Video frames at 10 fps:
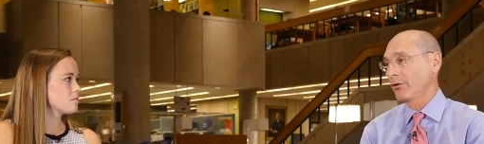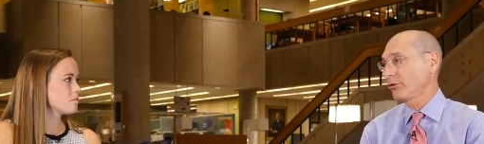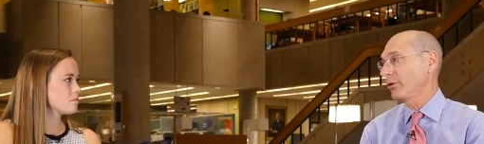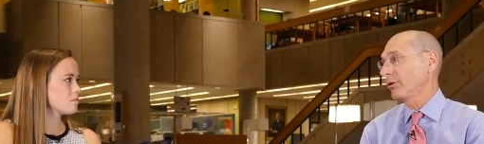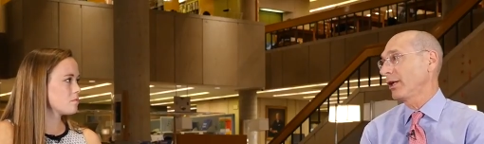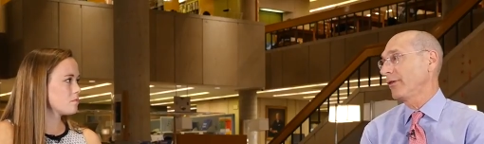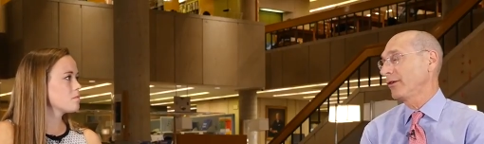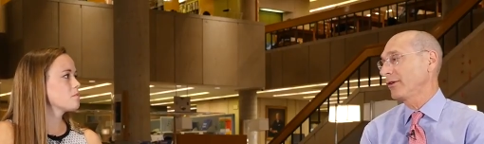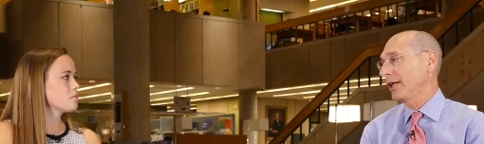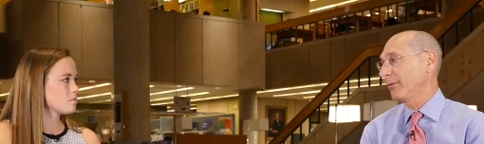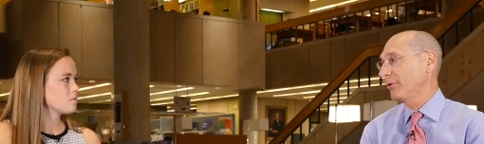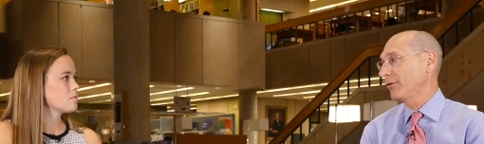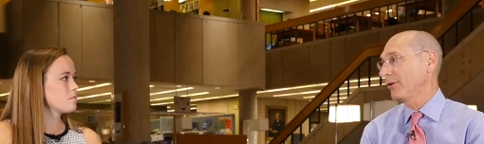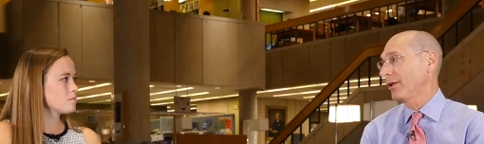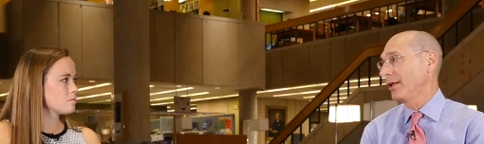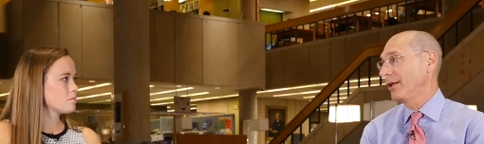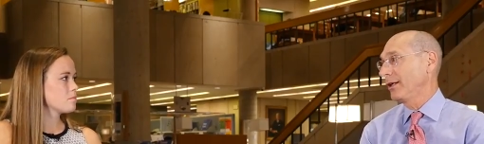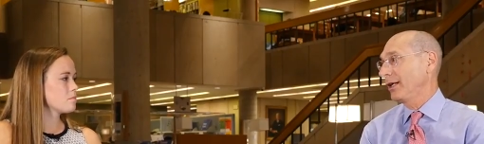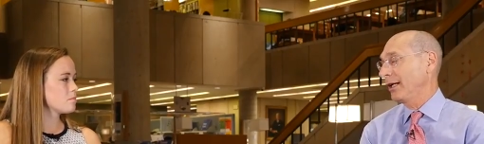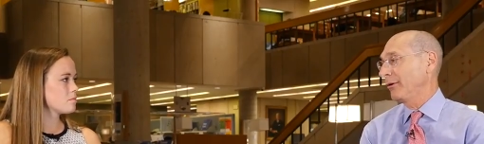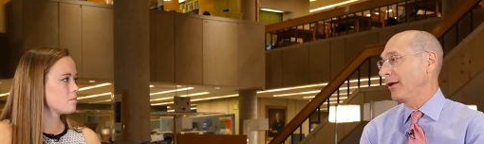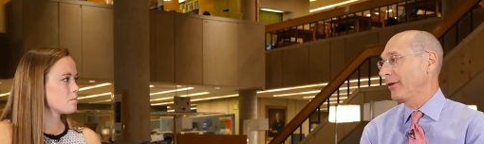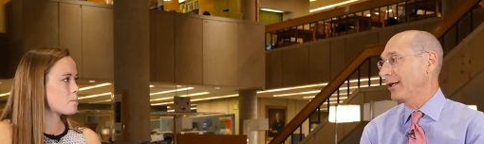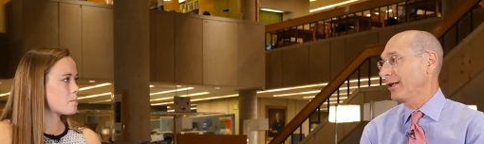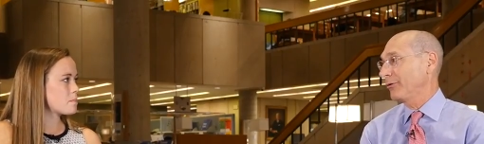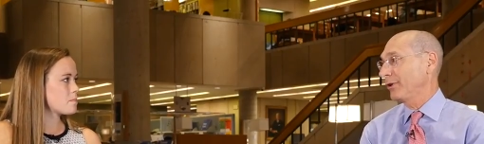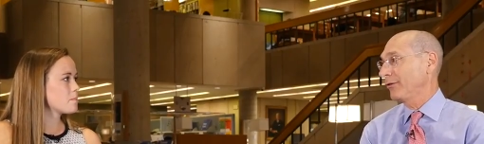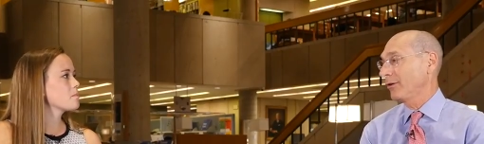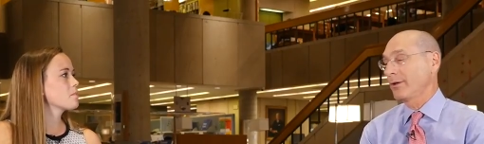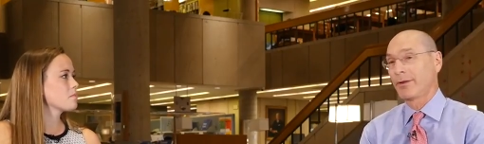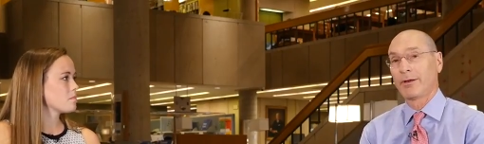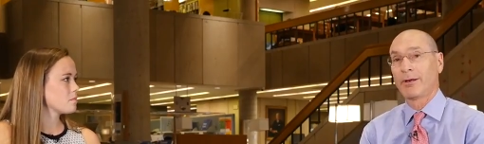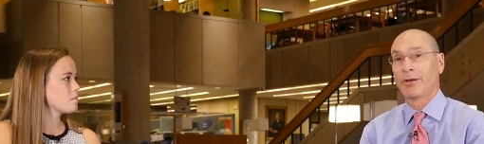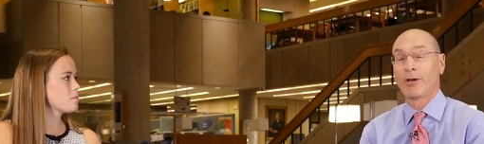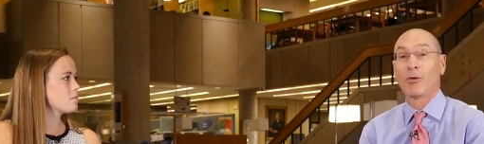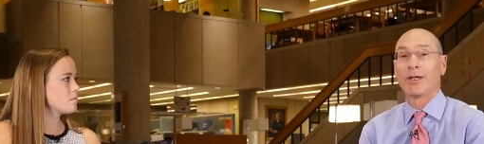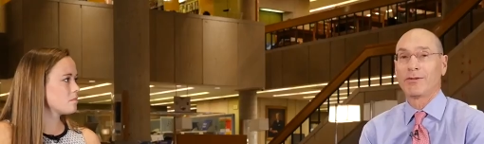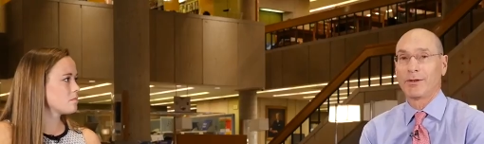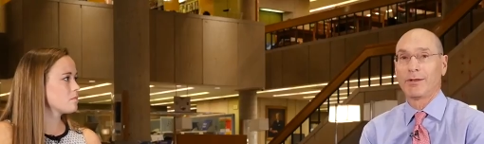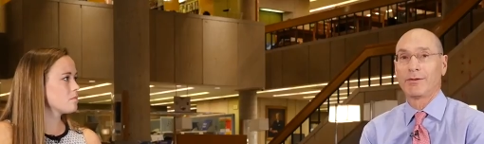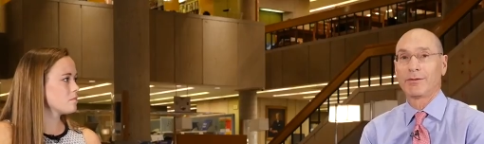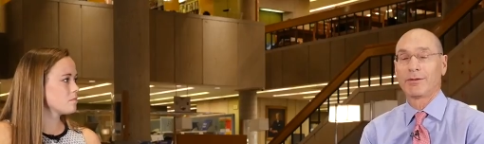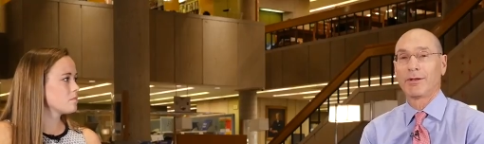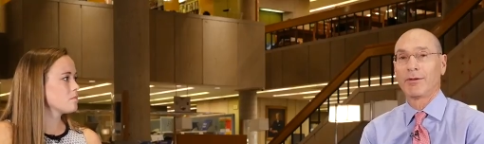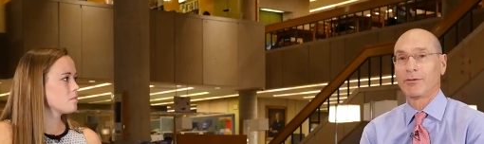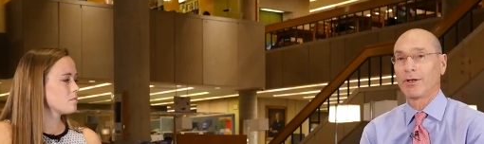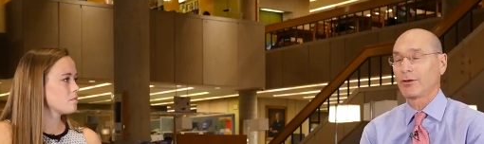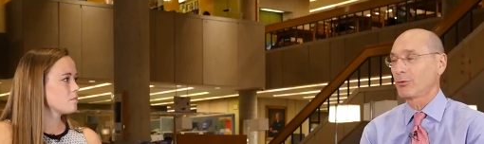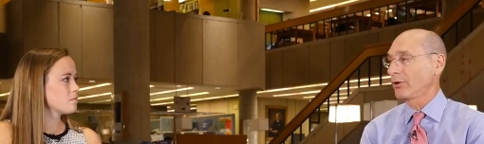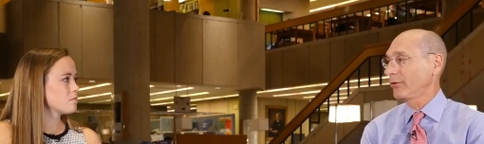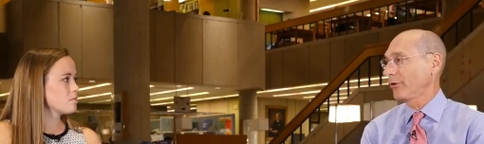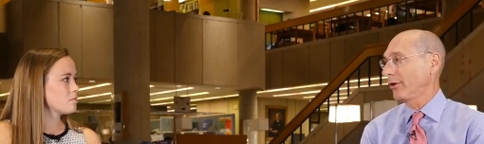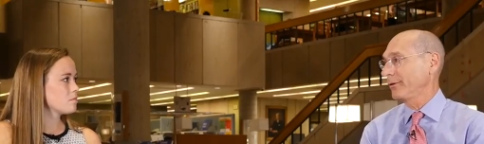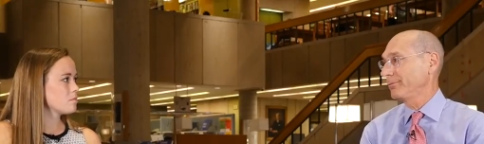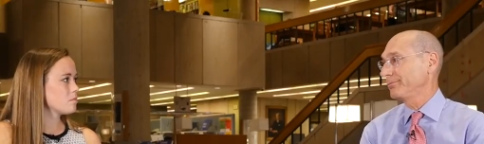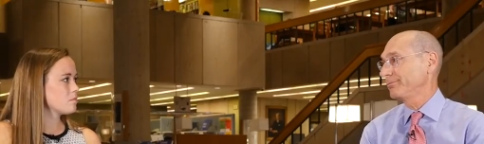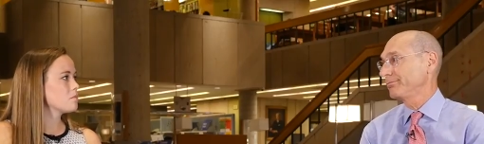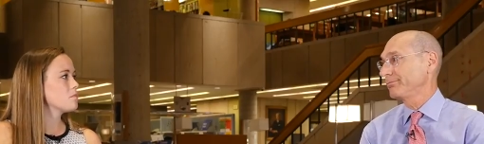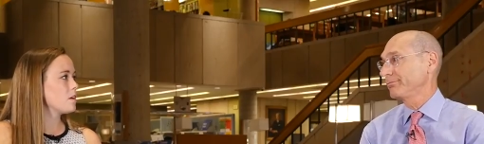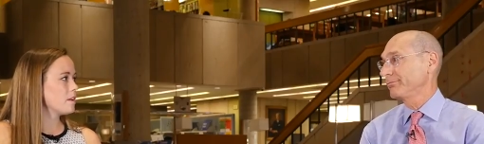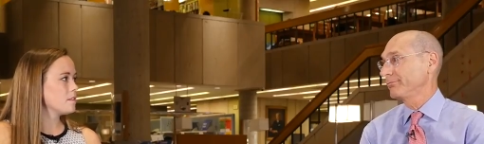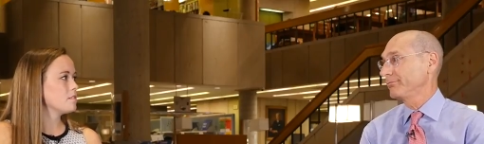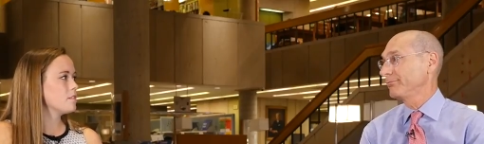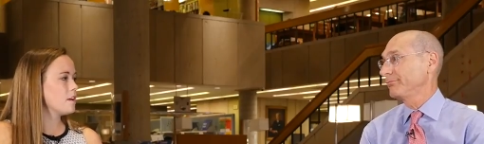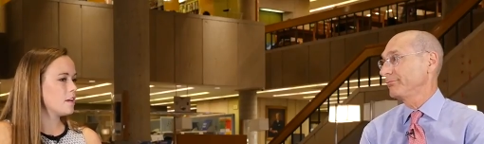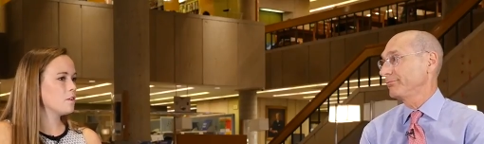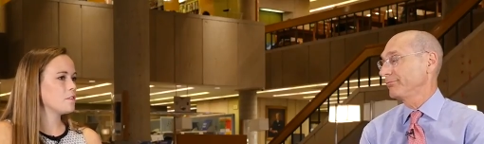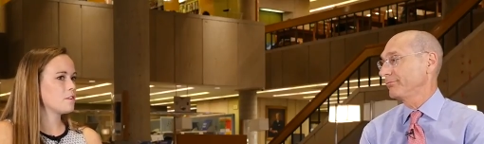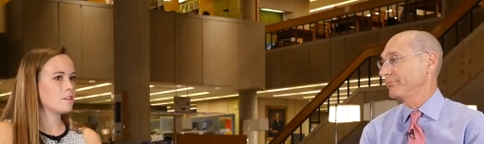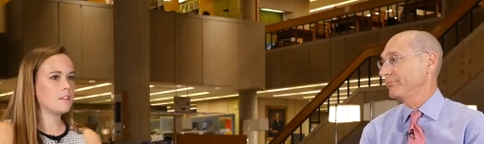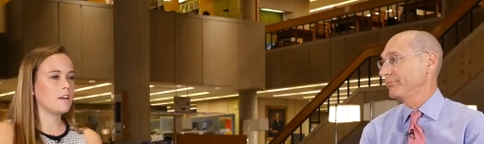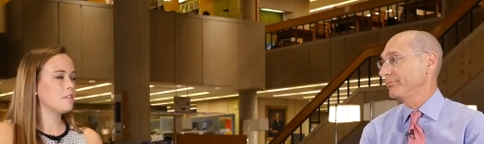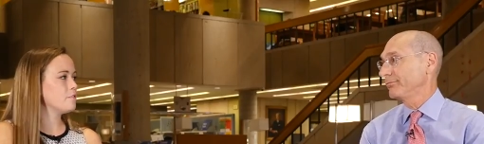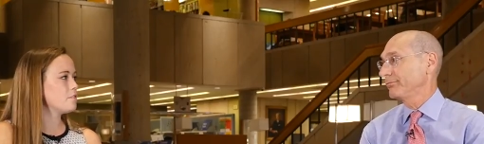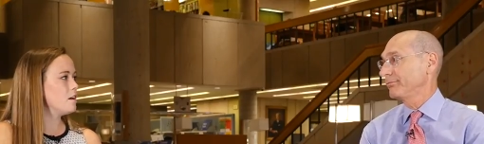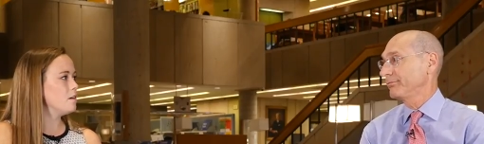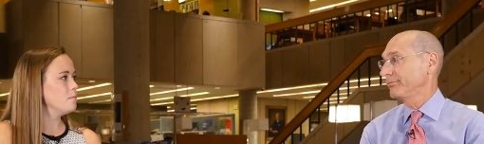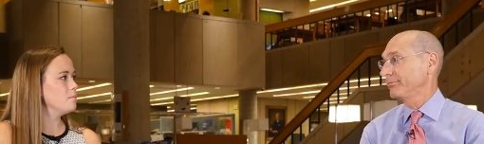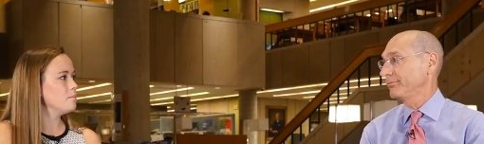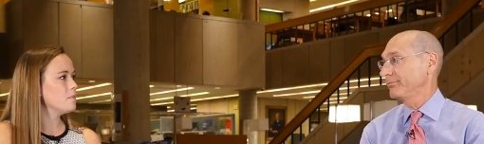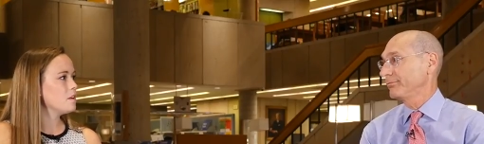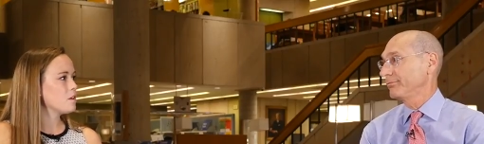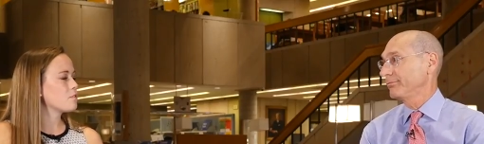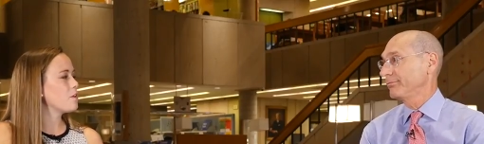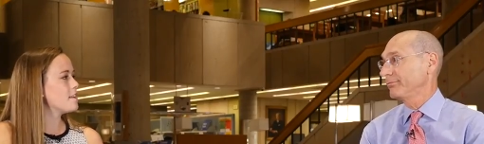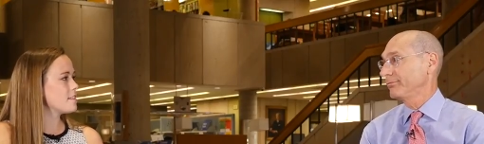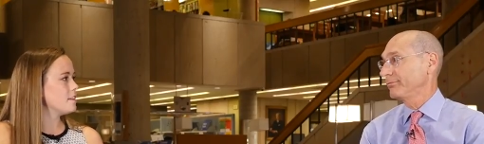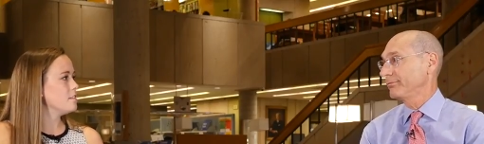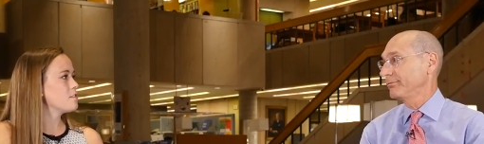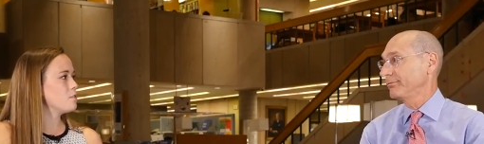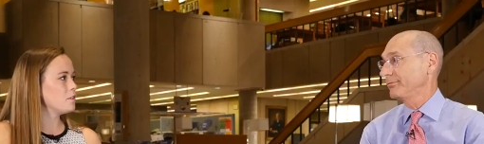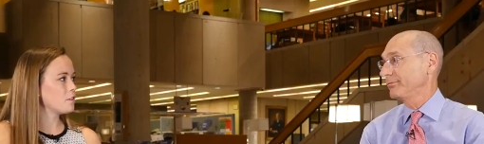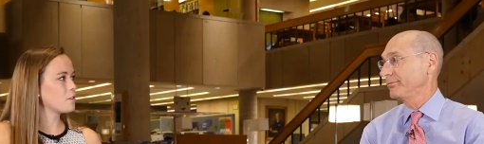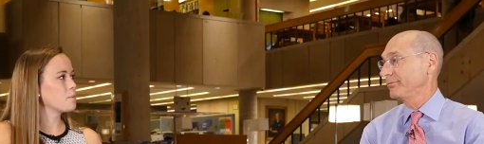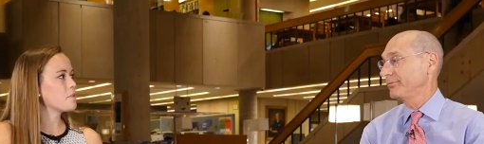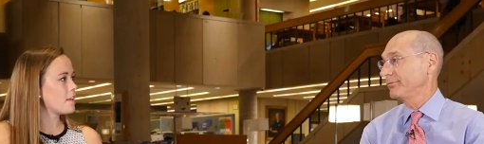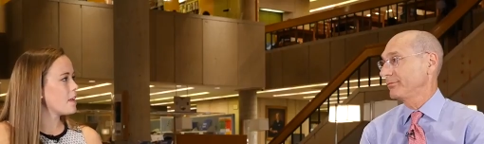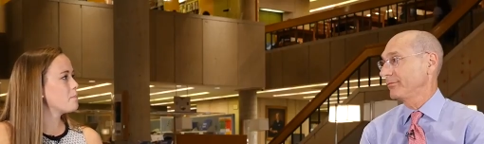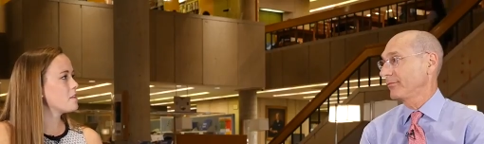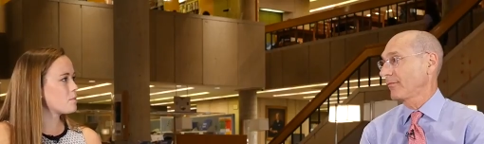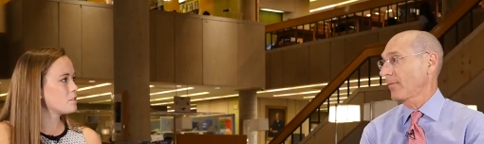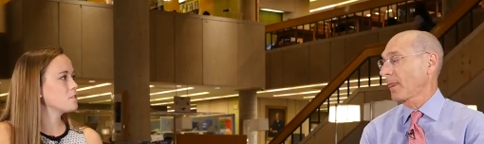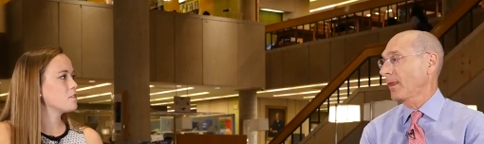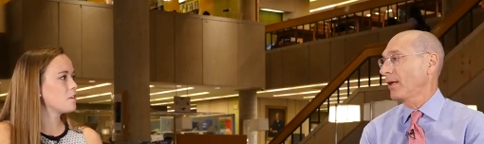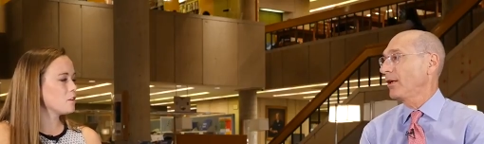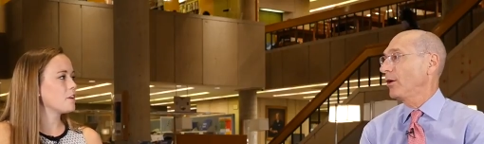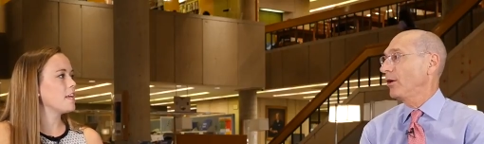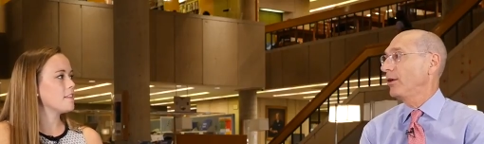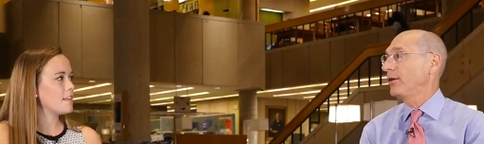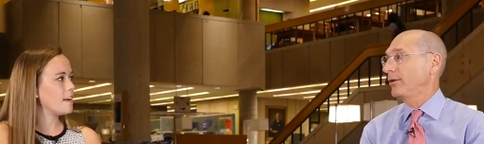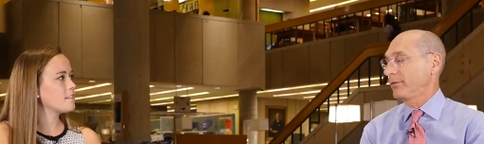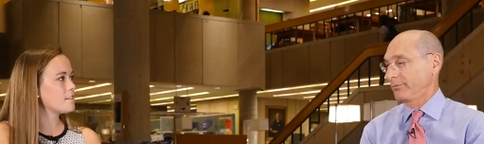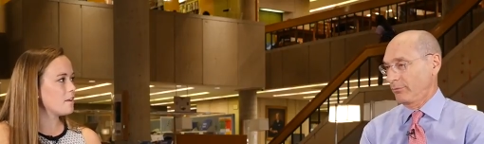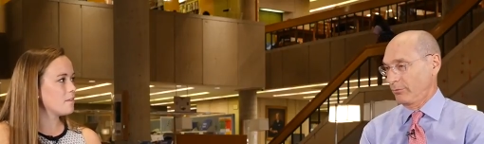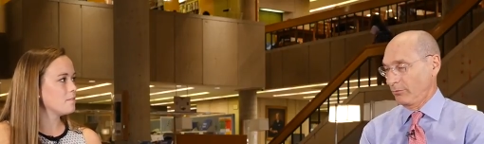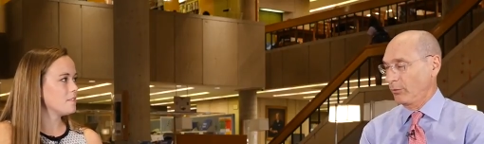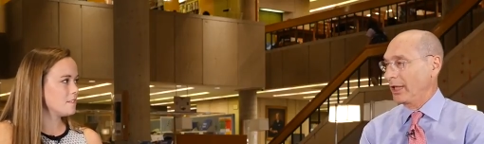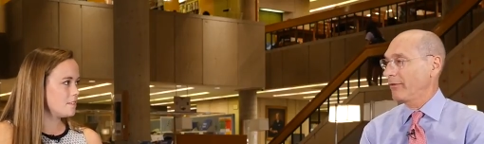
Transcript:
Speaker 1: culture on this campus and around the country so that there are no incidents of sexual assault.
Speaker 2: Right. And I know there are a lot of um, rising student groups on campus which are looking at that. So
Speaker 1: we